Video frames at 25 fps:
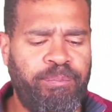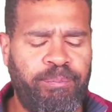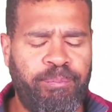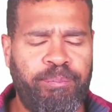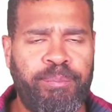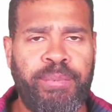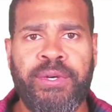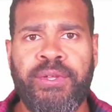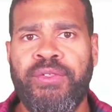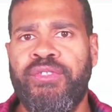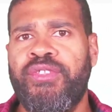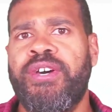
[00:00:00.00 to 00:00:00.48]

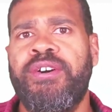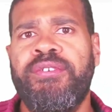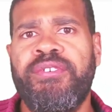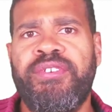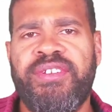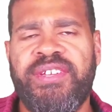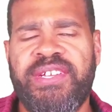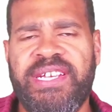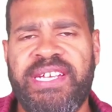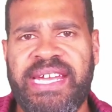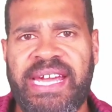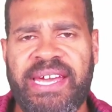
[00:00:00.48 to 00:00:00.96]
Put those
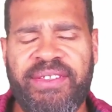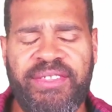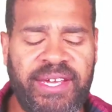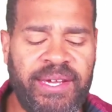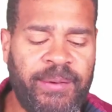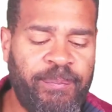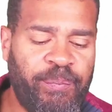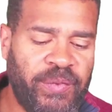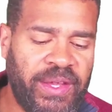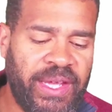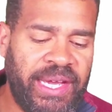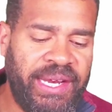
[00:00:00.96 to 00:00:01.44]

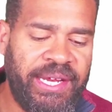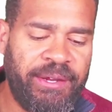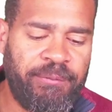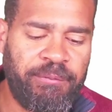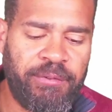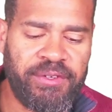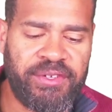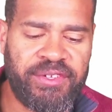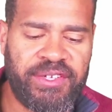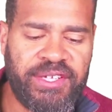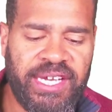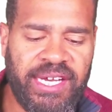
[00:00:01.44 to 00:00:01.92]
together and it
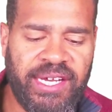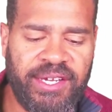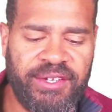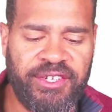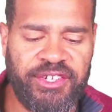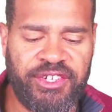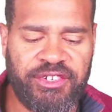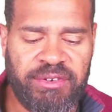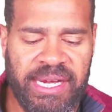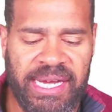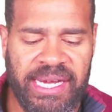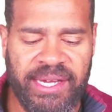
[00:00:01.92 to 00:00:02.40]
will start to
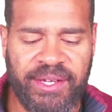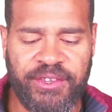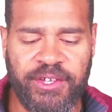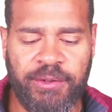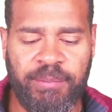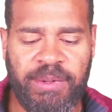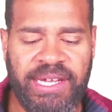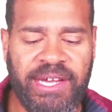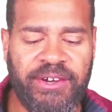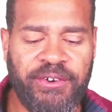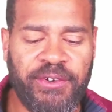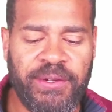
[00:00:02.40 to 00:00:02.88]
track them.
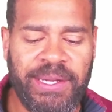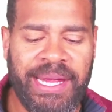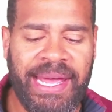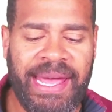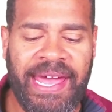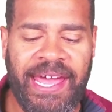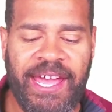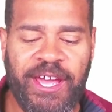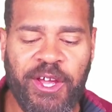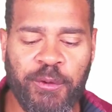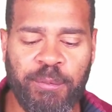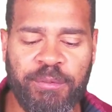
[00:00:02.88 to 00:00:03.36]
And it all
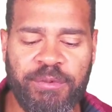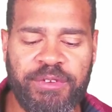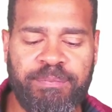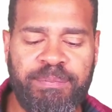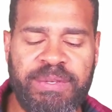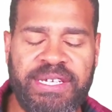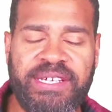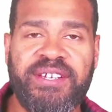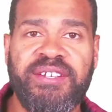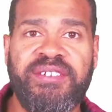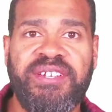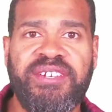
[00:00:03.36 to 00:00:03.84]
helps
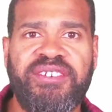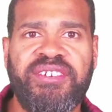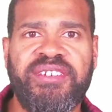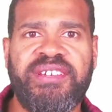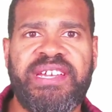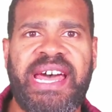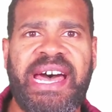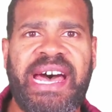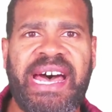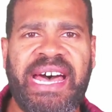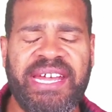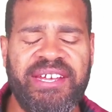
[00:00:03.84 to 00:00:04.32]
because it just
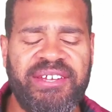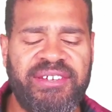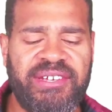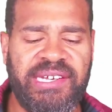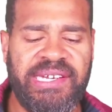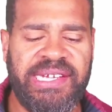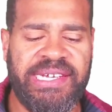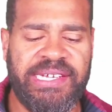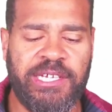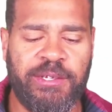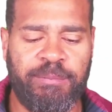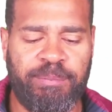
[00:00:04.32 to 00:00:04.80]
adds
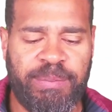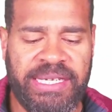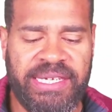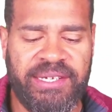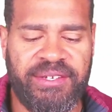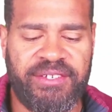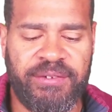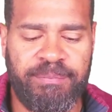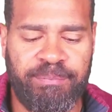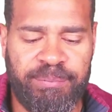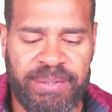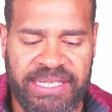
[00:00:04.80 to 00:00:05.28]
little
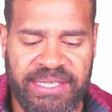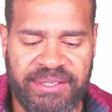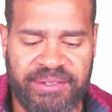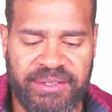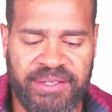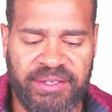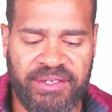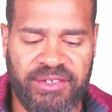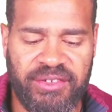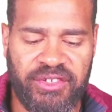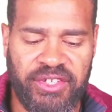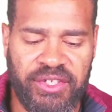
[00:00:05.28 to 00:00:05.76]
bits and
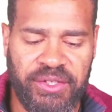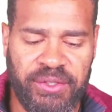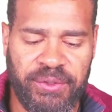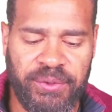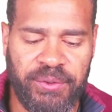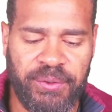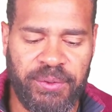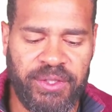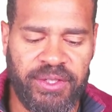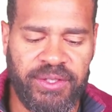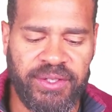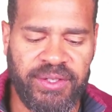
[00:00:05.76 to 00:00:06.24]
pieces
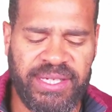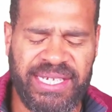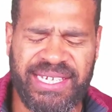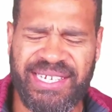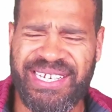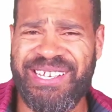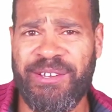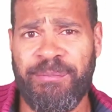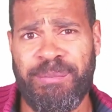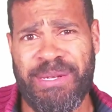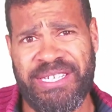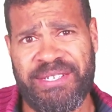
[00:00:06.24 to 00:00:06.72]
to your
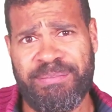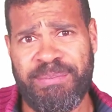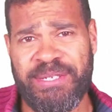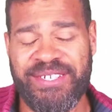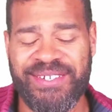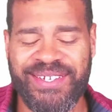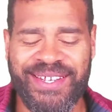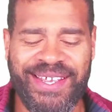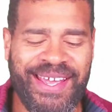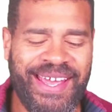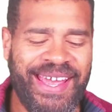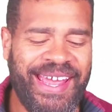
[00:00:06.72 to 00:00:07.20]
little bits and pieces.
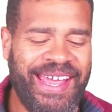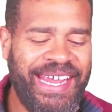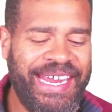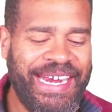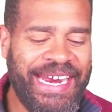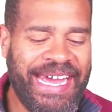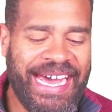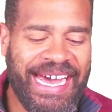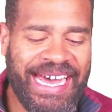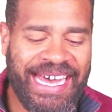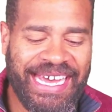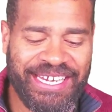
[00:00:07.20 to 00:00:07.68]

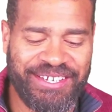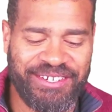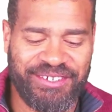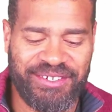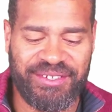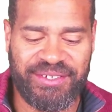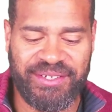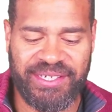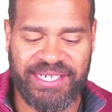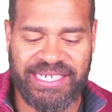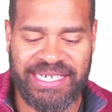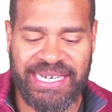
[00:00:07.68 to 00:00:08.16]
It
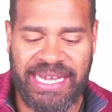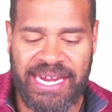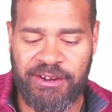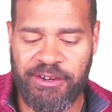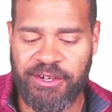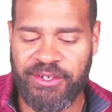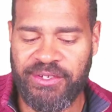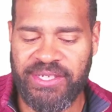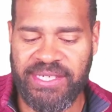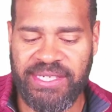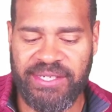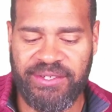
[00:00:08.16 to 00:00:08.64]
adds
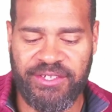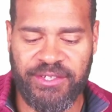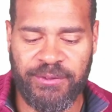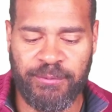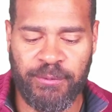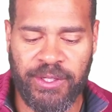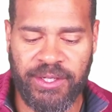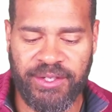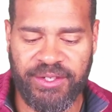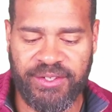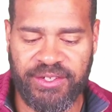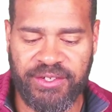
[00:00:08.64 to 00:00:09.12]
clarity to
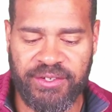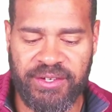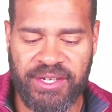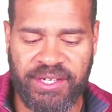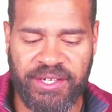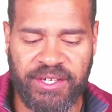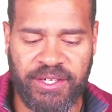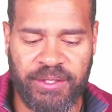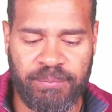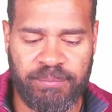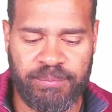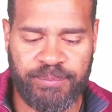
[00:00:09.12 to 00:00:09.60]
what's going
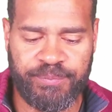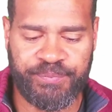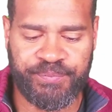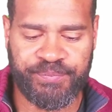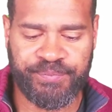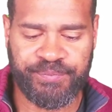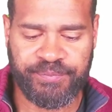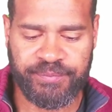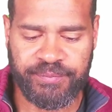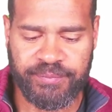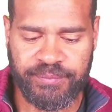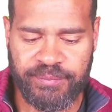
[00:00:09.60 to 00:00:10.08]
on.
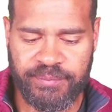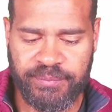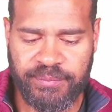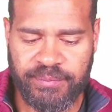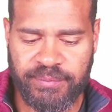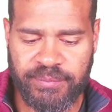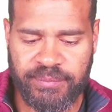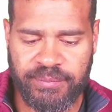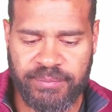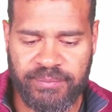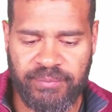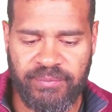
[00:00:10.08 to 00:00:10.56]

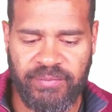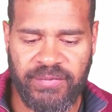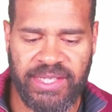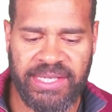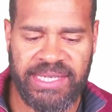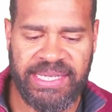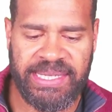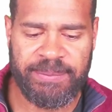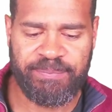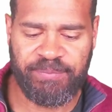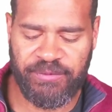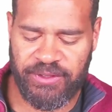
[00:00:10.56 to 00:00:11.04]

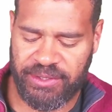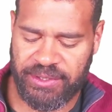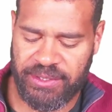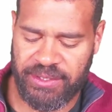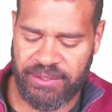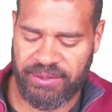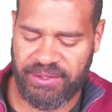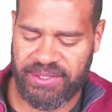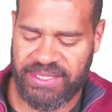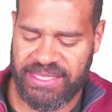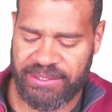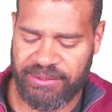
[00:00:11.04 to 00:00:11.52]
Yeah, so
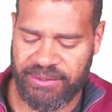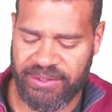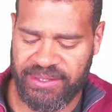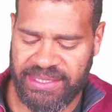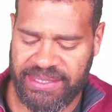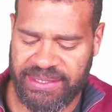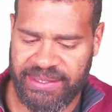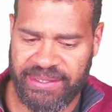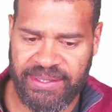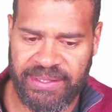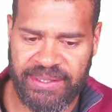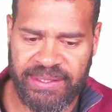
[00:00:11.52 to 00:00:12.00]
cycle to
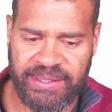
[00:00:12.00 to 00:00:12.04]
date.